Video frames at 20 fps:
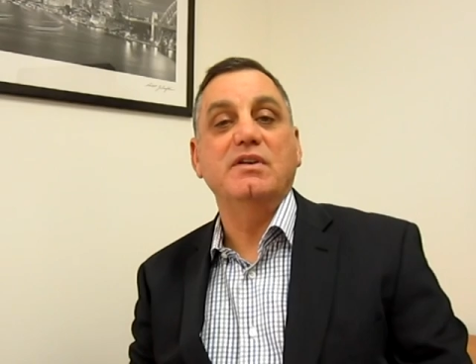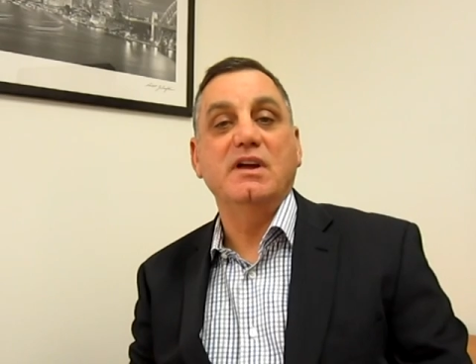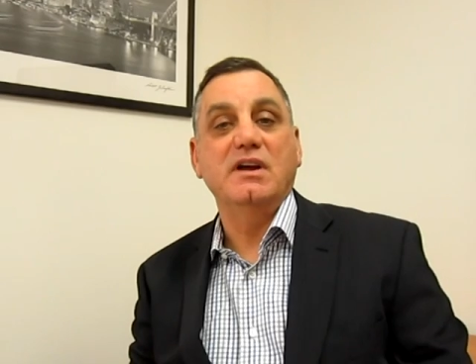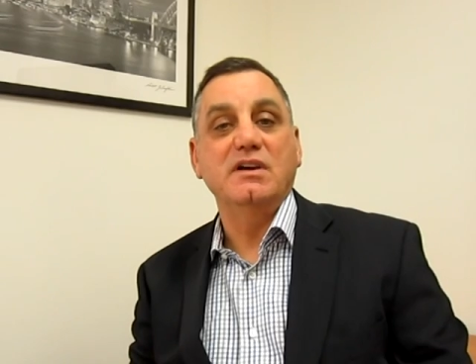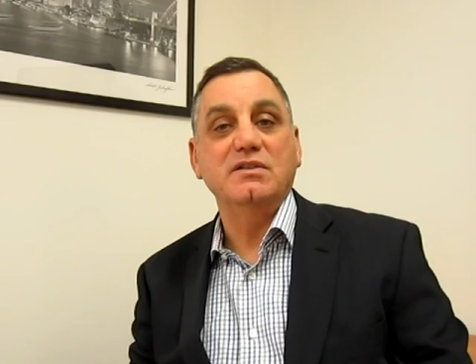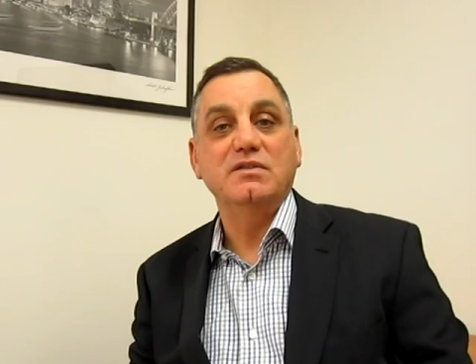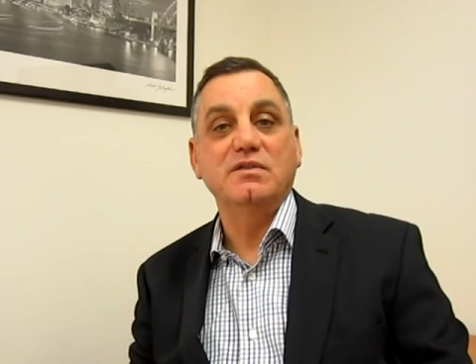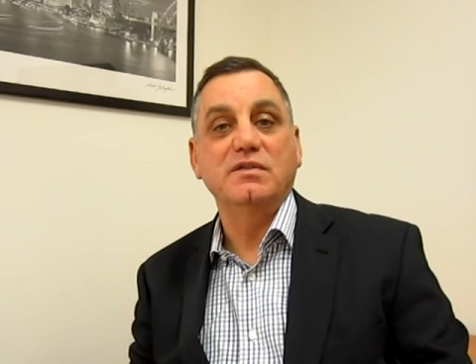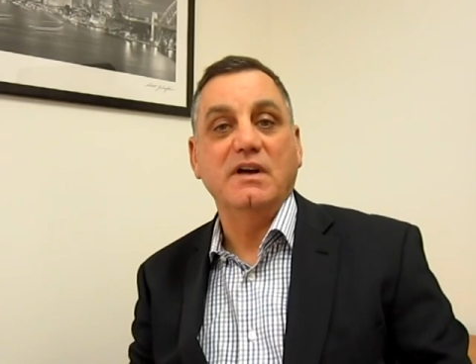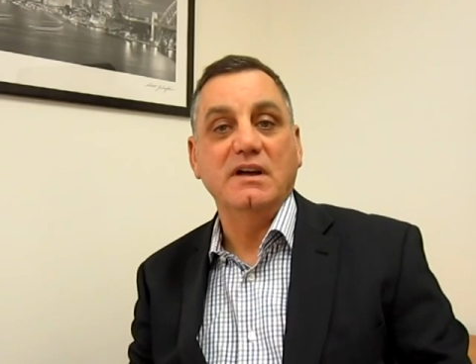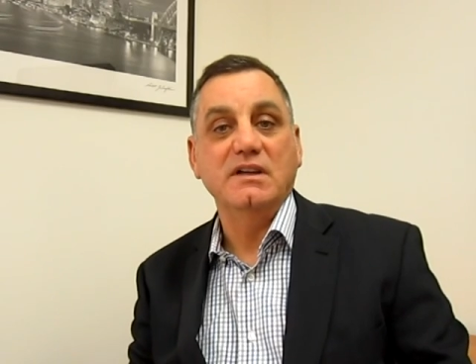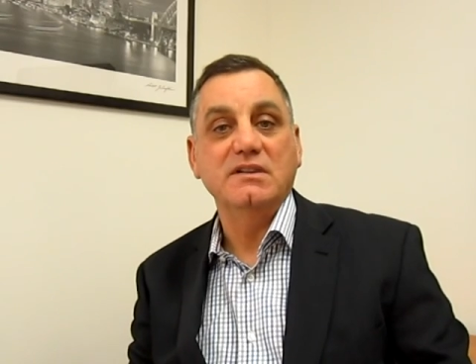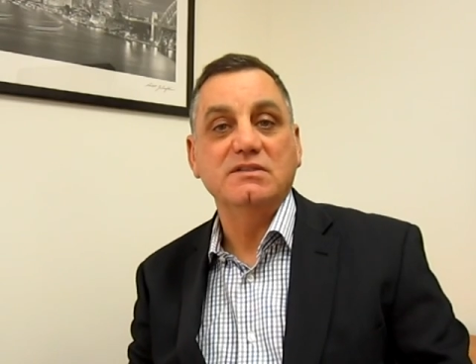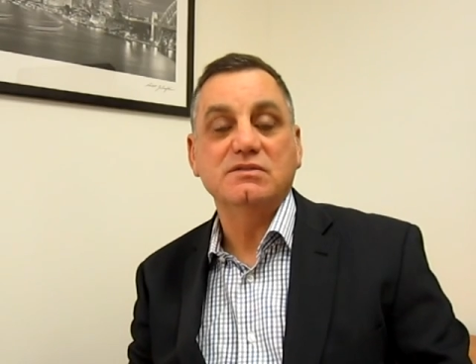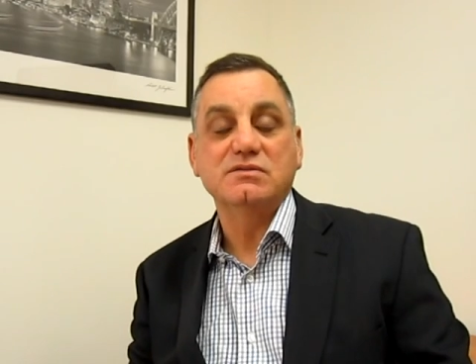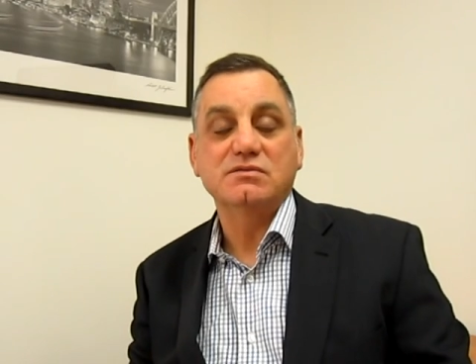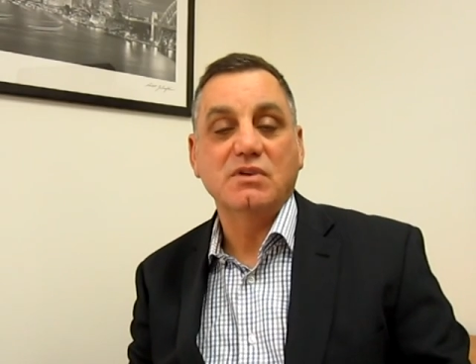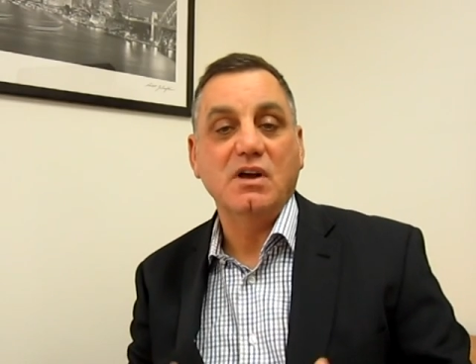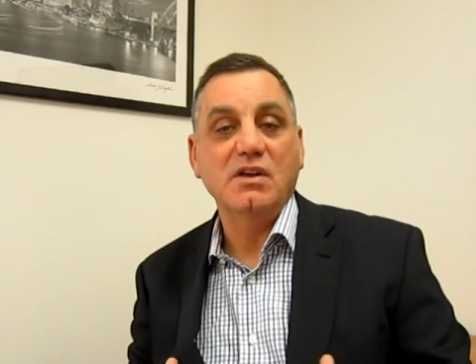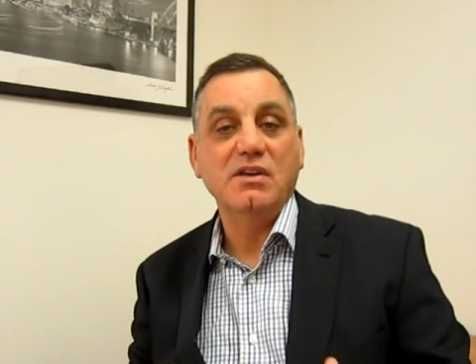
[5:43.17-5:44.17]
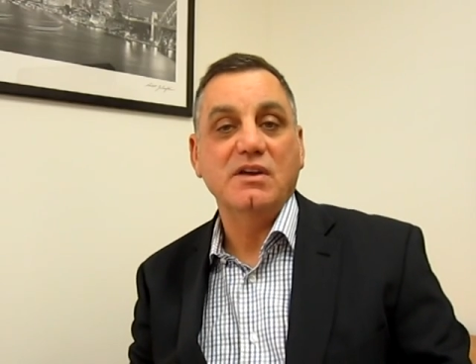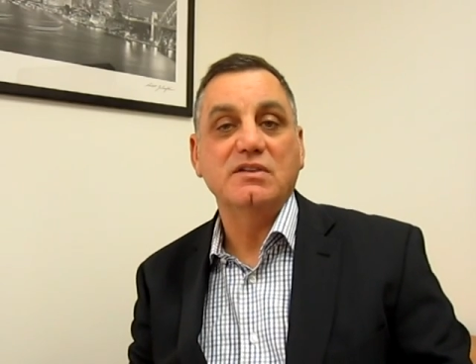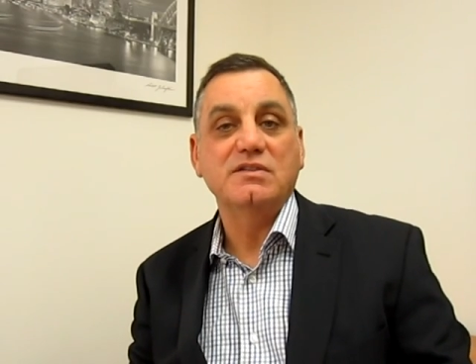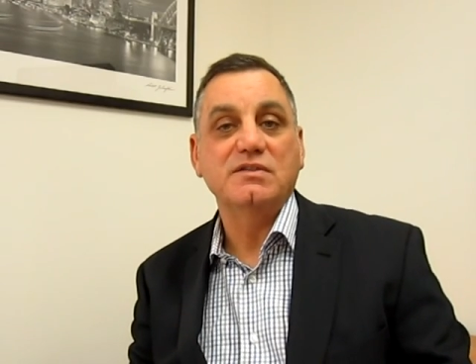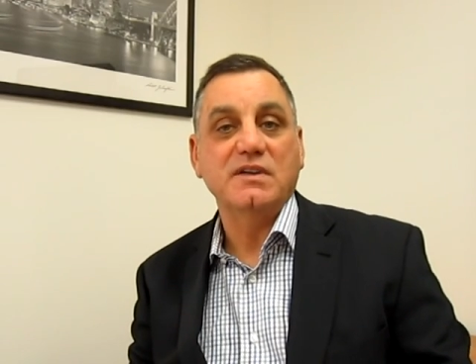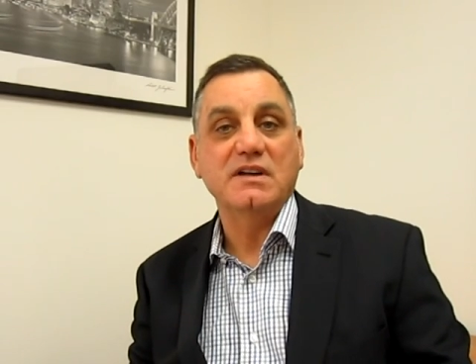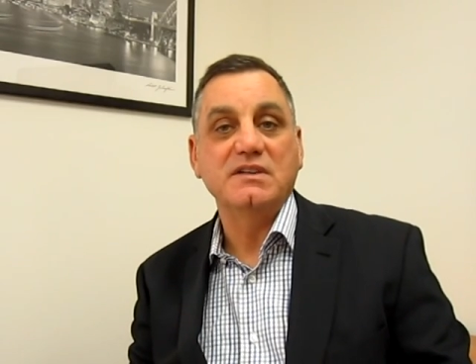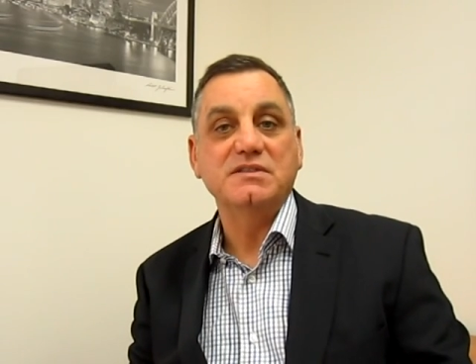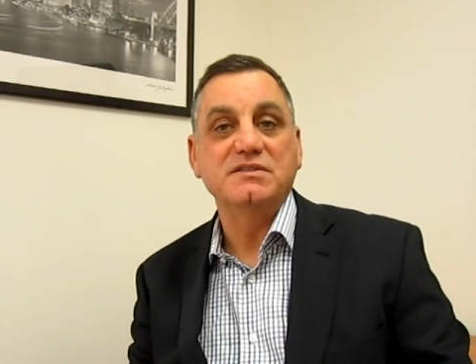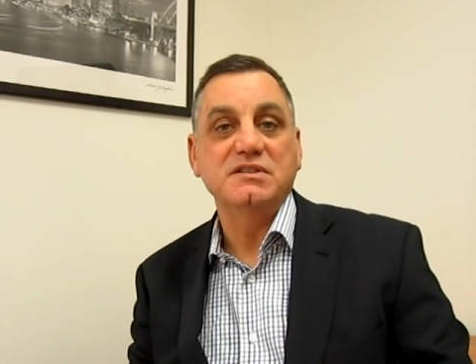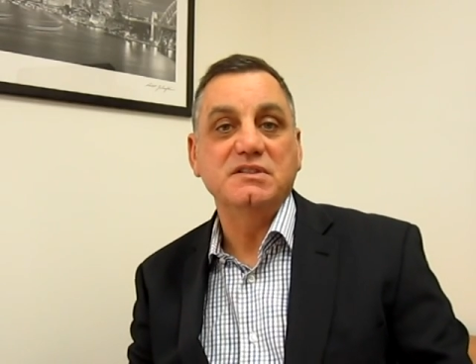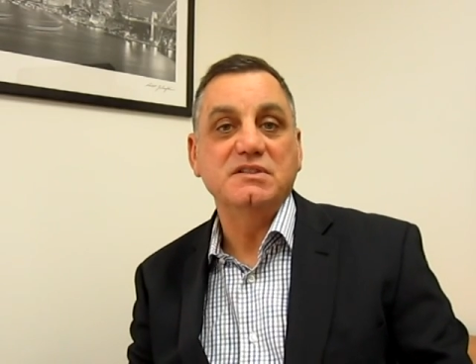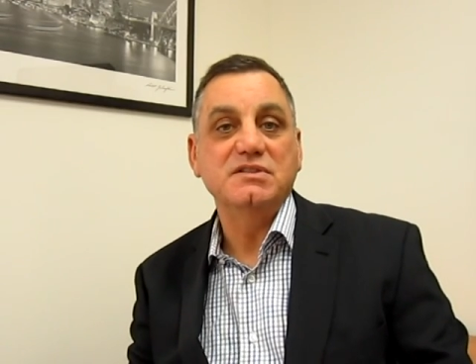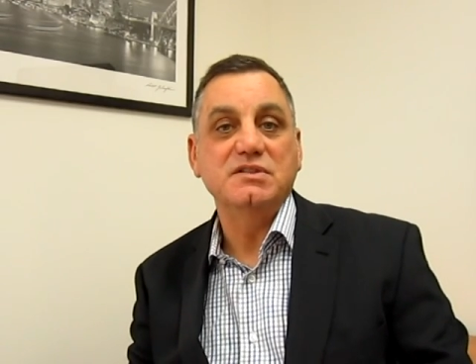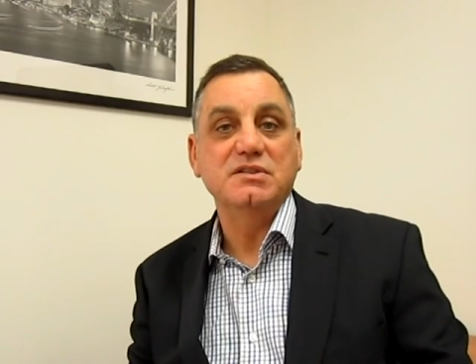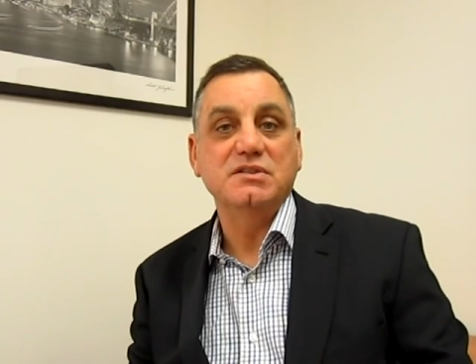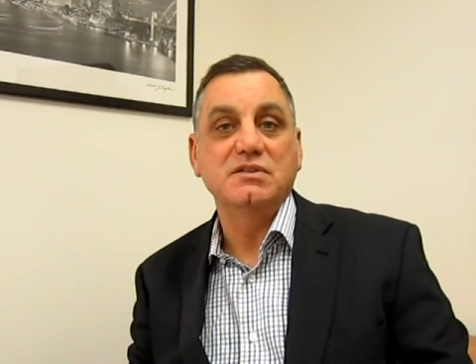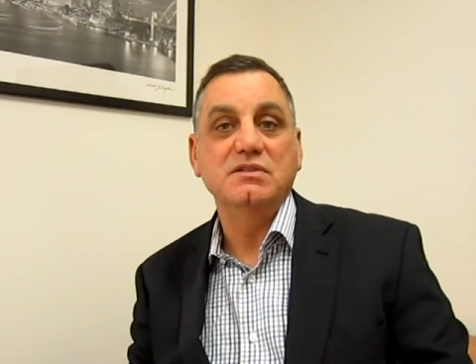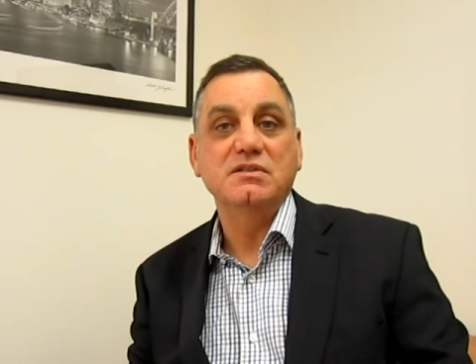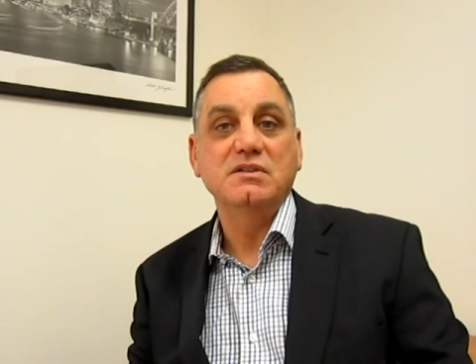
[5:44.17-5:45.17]
those funds, roll those funds
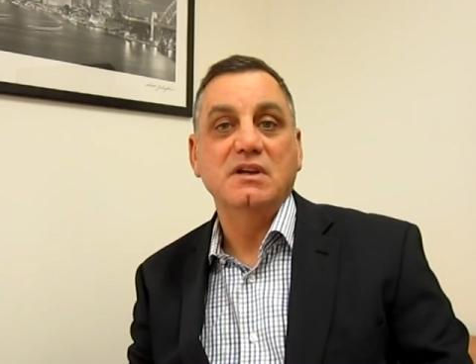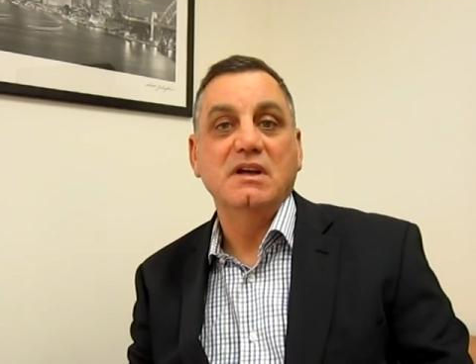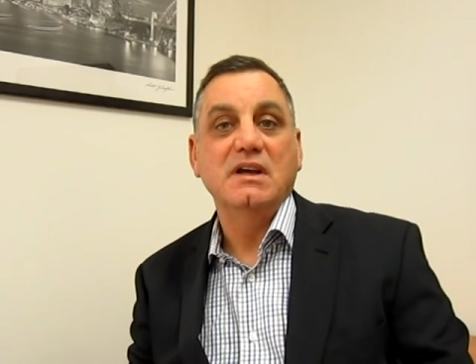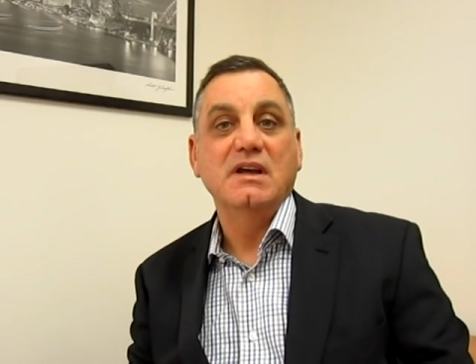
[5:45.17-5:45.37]
into